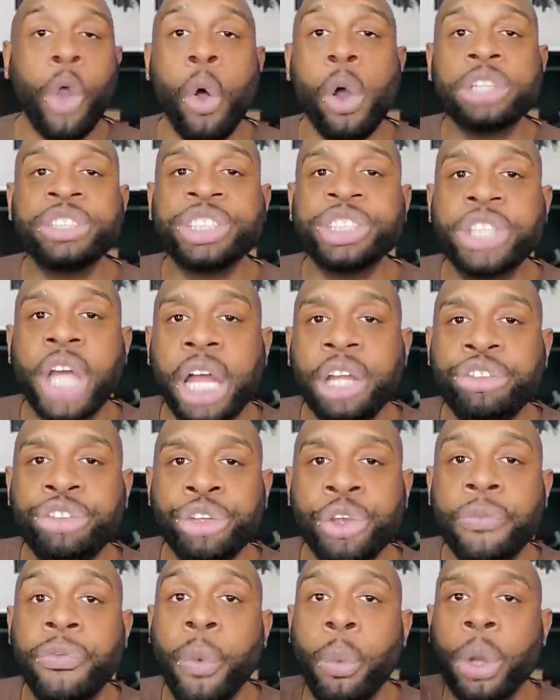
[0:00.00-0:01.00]
or
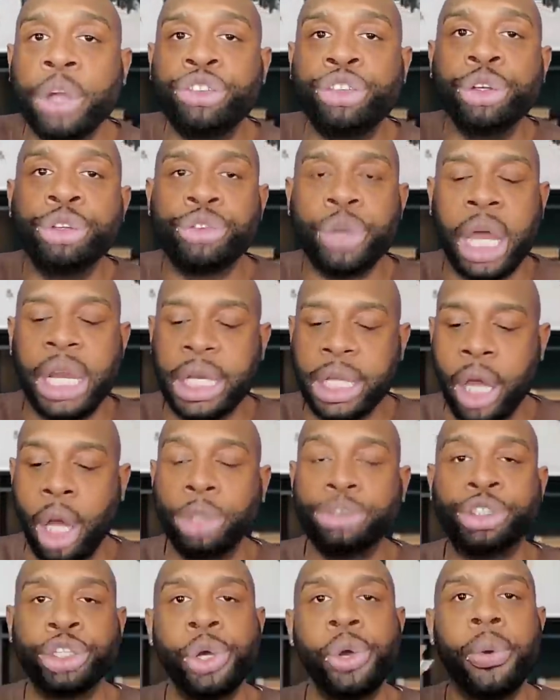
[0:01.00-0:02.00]
stunt you for what you're trying to
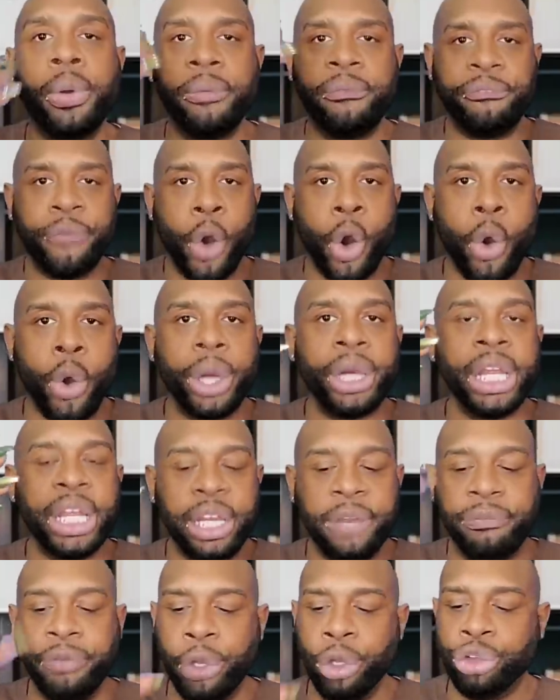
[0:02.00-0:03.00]
go to forward
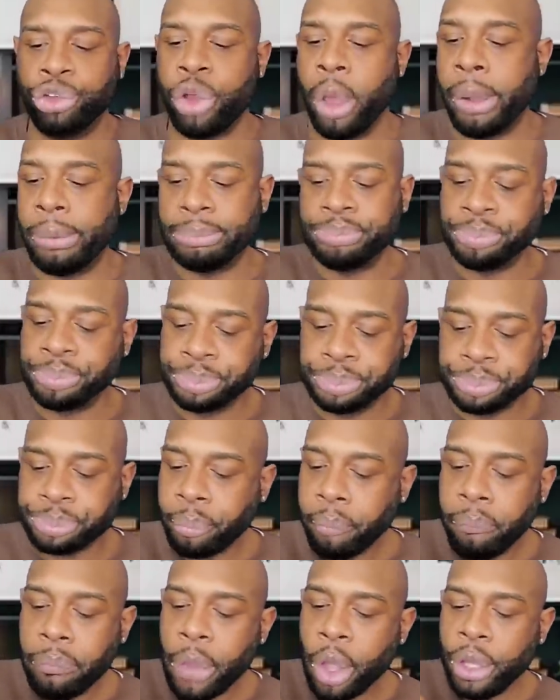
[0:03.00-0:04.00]
in the future.
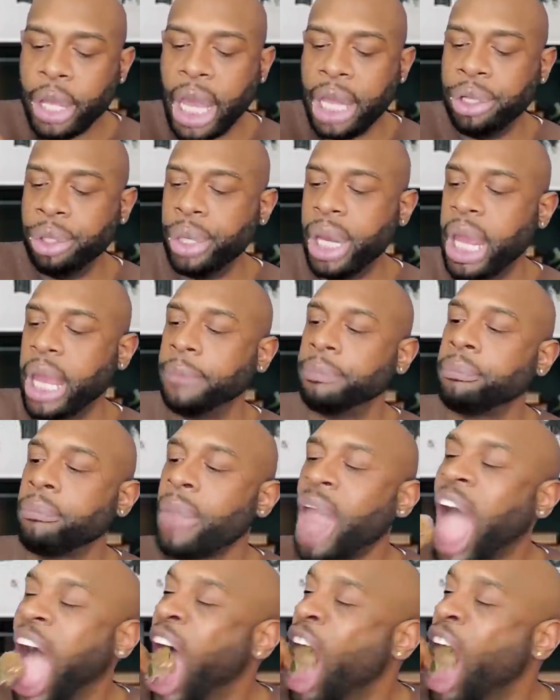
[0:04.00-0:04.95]
You can't do that.